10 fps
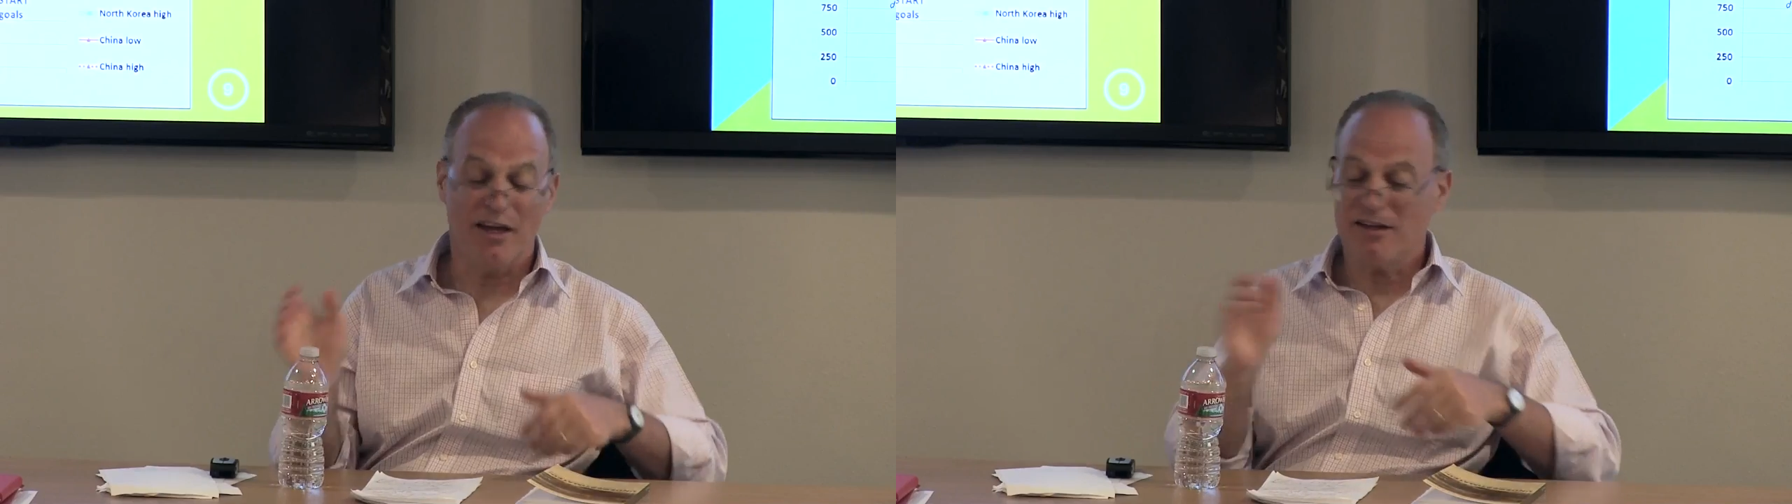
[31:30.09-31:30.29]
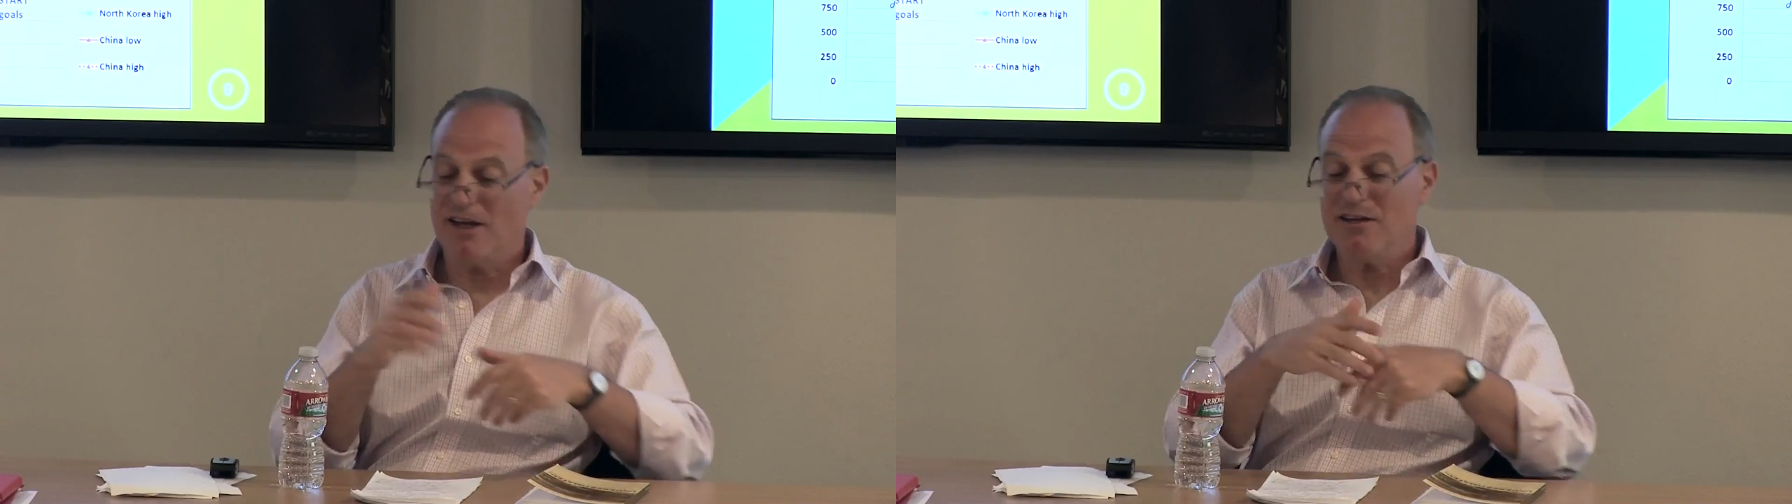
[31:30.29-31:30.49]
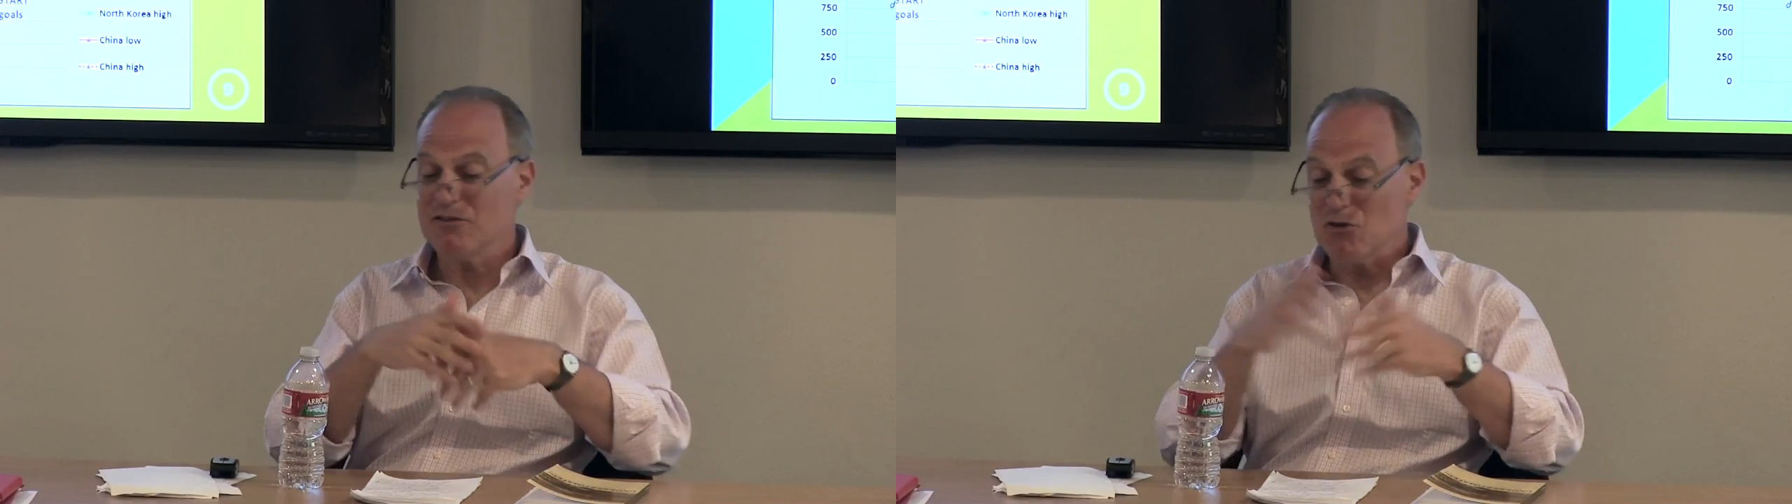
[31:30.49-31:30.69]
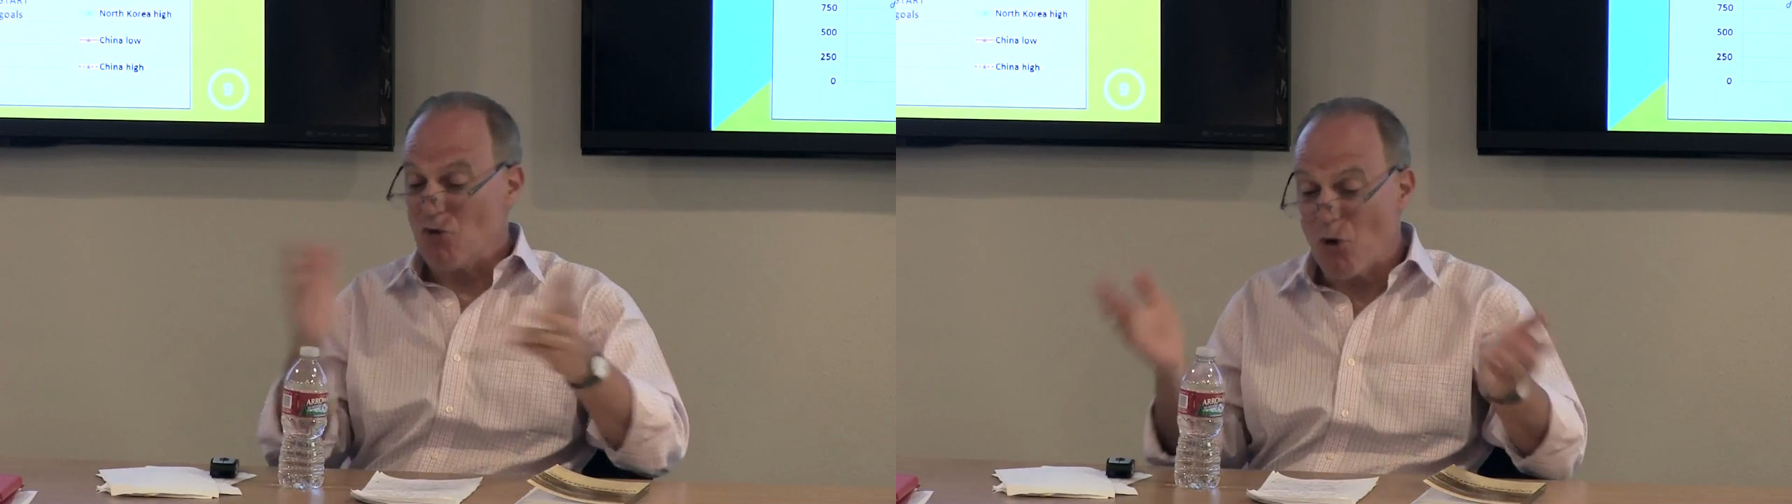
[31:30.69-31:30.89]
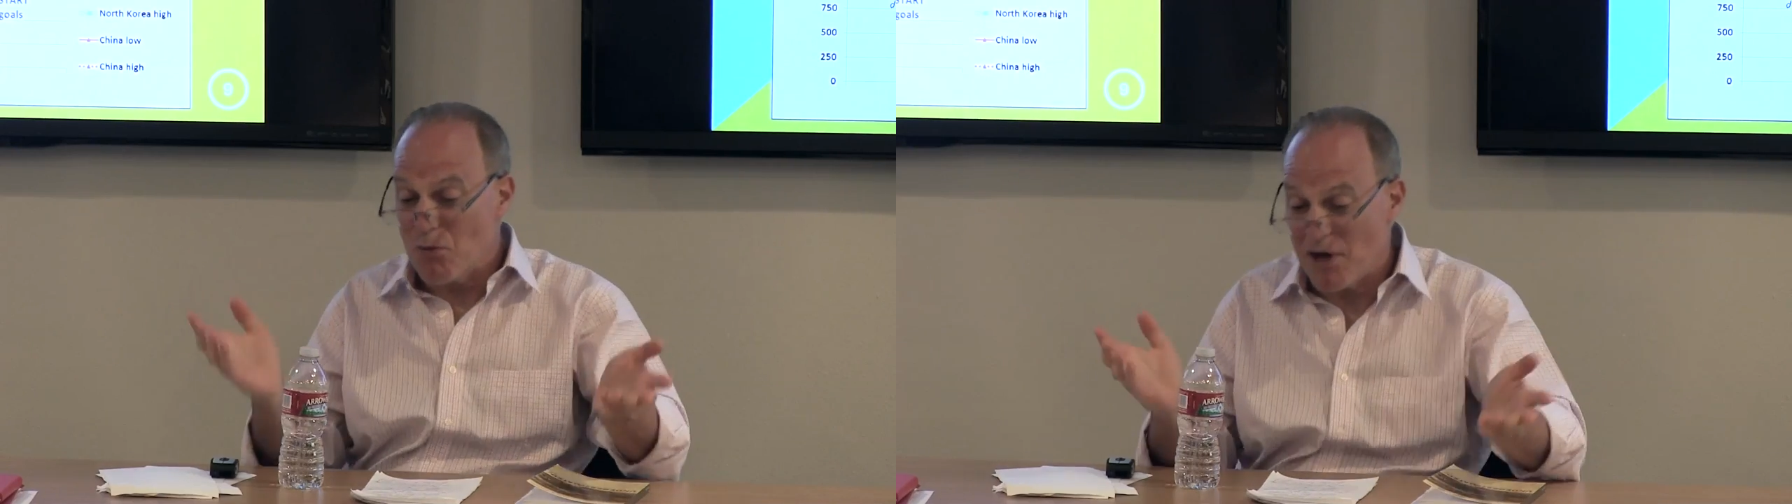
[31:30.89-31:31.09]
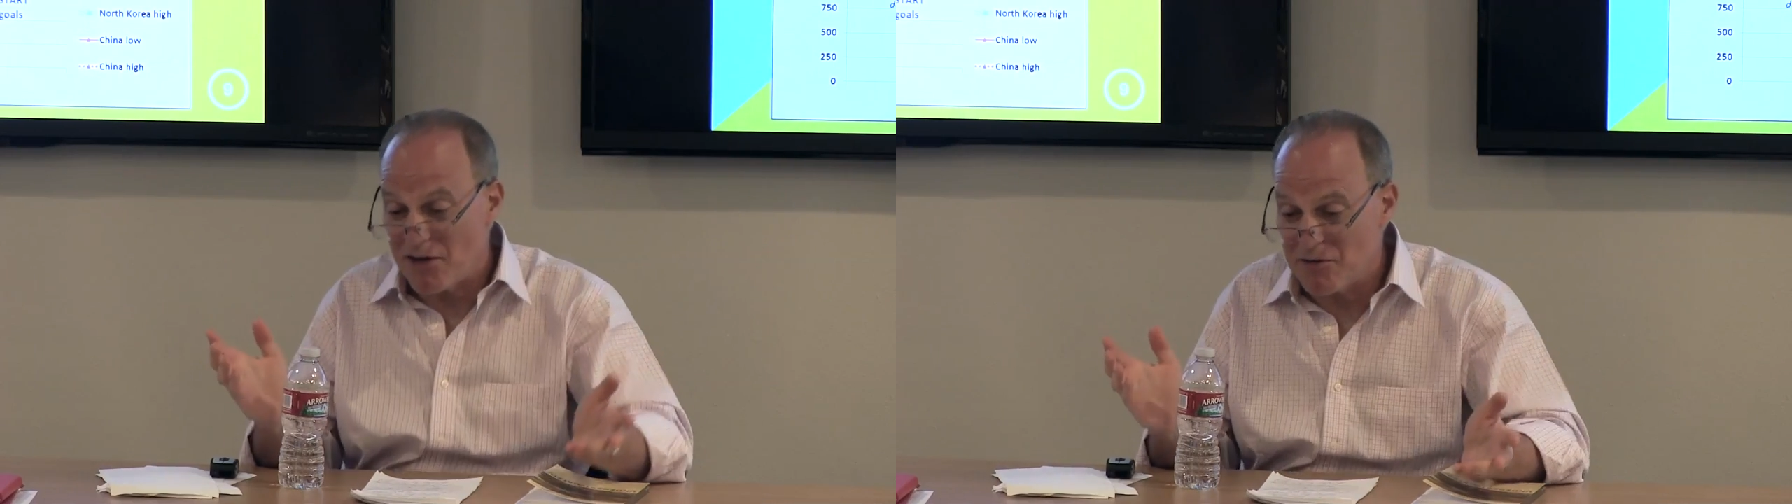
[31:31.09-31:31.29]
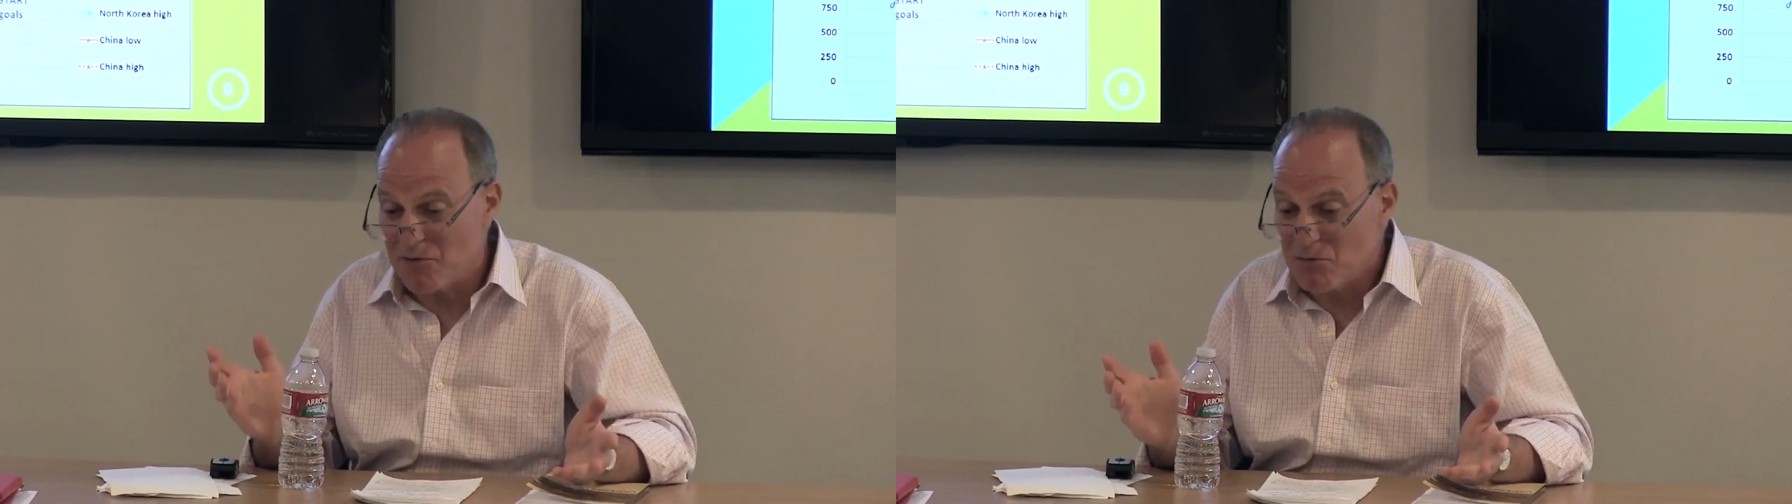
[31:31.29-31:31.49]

I, I didn't even know about